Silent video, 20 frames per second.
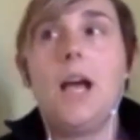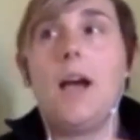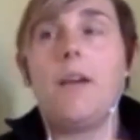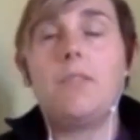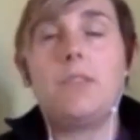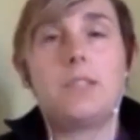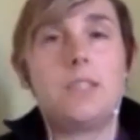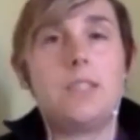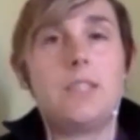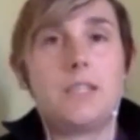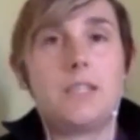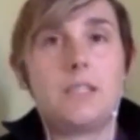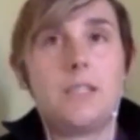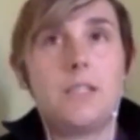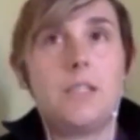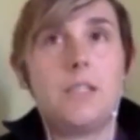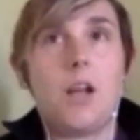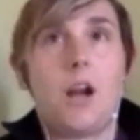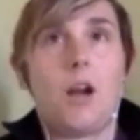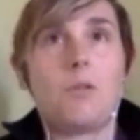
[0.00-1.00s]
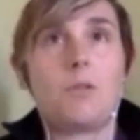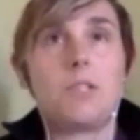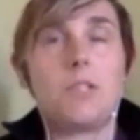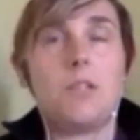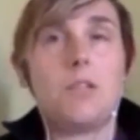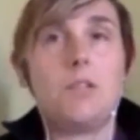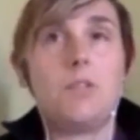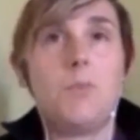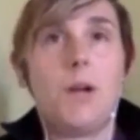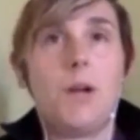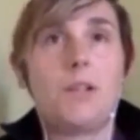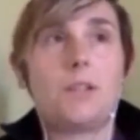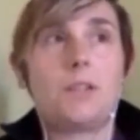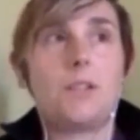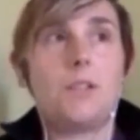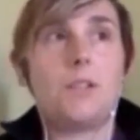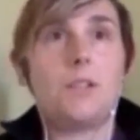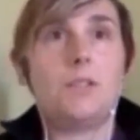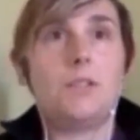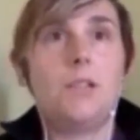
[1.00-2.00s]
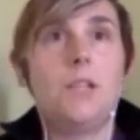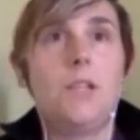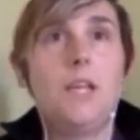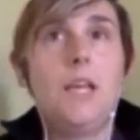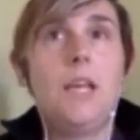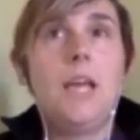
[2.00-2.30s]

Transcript: Obviously, the STTR was a huge milestone.